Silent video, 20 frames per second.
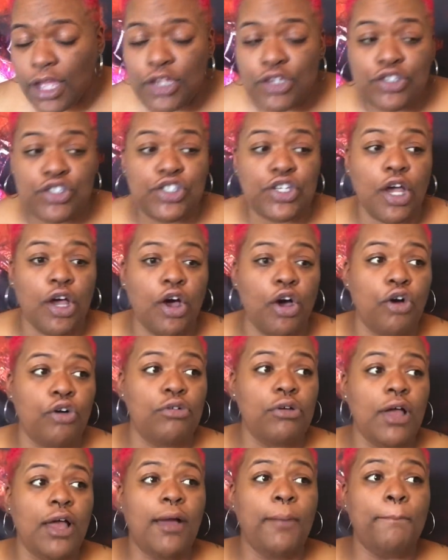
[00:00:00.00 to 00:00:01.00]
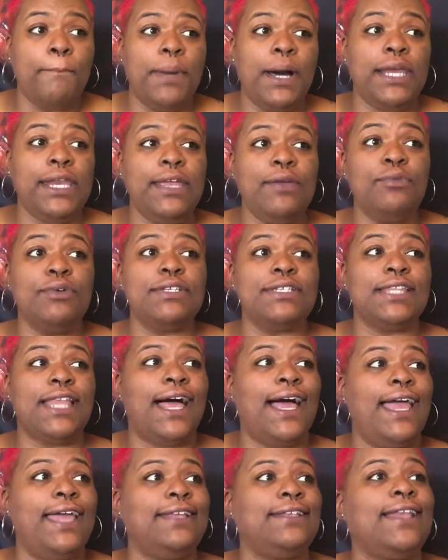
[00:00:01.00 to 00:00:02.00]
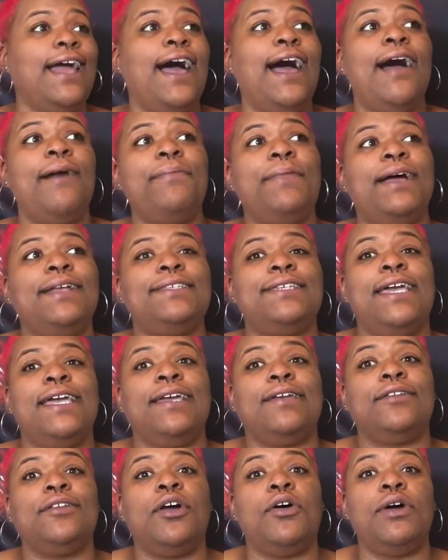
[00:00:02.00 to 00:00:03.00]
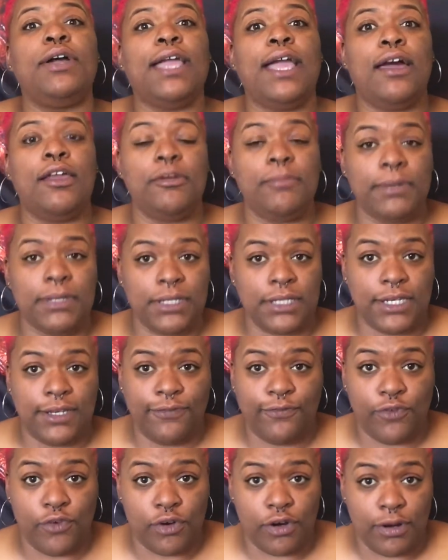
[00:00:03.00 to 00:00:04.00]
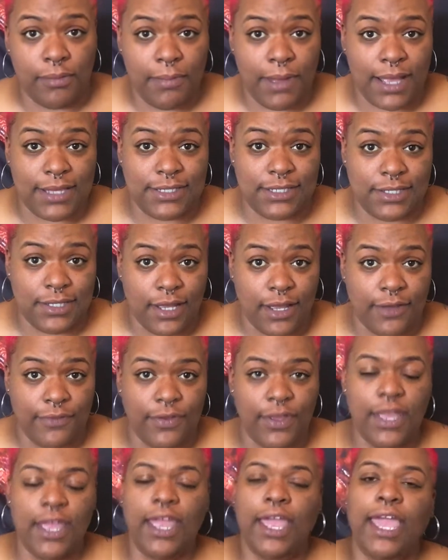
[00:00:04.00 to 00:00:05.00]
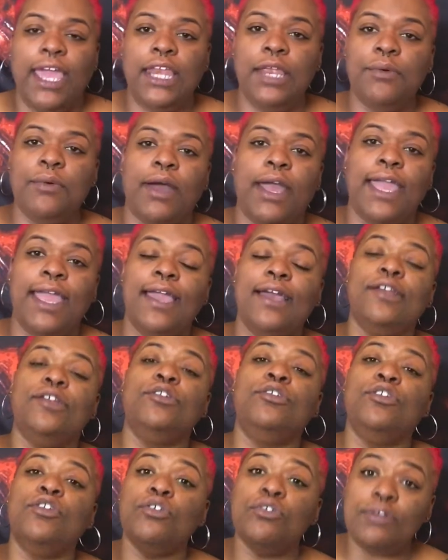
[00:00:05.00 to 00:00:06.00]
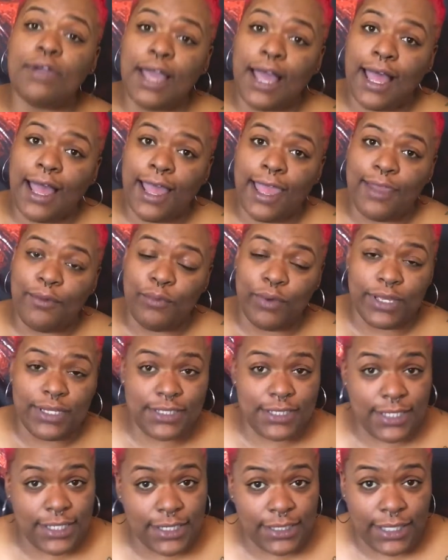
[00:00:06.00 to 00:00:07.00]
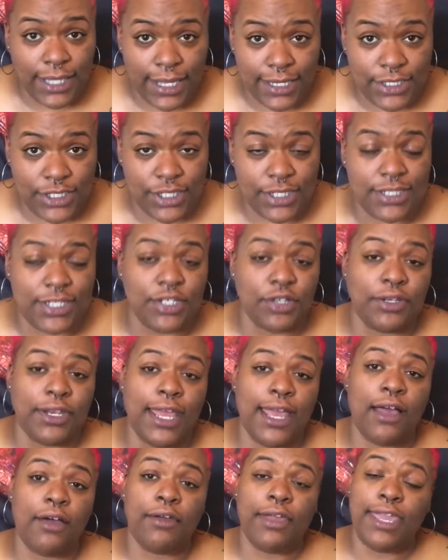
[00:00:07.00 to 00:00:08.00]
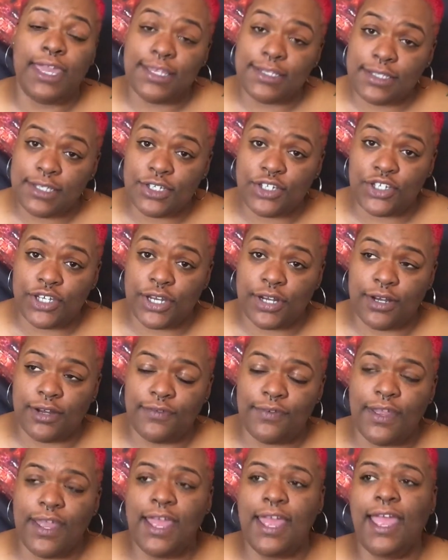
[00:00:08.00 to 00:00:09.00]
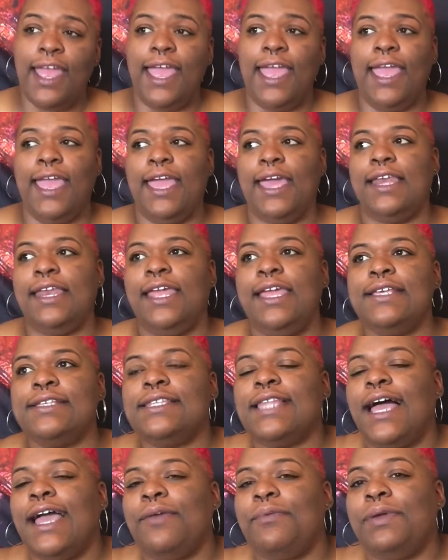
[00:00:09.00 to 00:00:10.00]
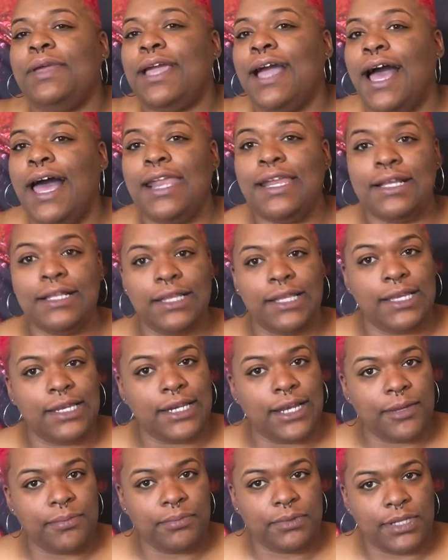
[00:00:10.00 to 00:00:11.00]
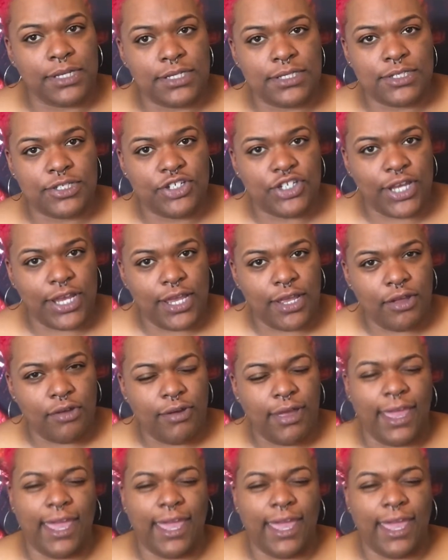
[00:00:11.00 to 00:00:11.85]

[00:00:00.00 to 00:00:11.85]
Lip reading: So Buddy was like, nah, I'm not taking no accountability for my stuff. Anyway, new guy wins the election. So now he's the sheriff. And he's like, we got to clean up this jail.